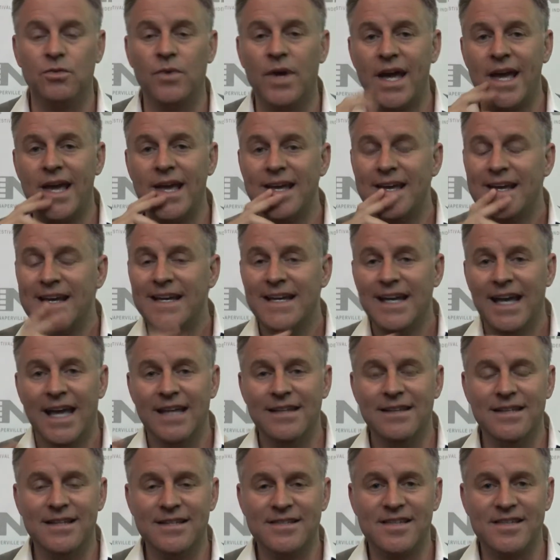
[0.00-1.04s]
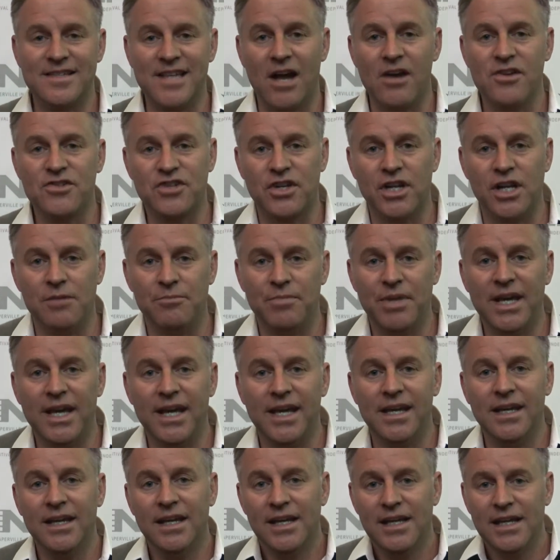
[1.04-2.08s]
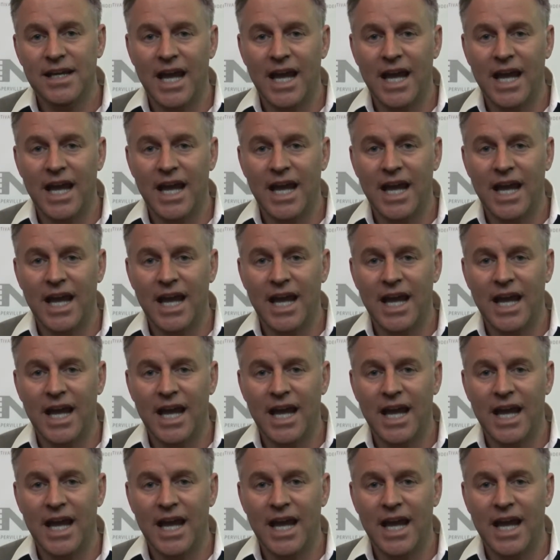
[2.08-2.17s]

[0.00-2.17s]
way, and this is how it's gonna be,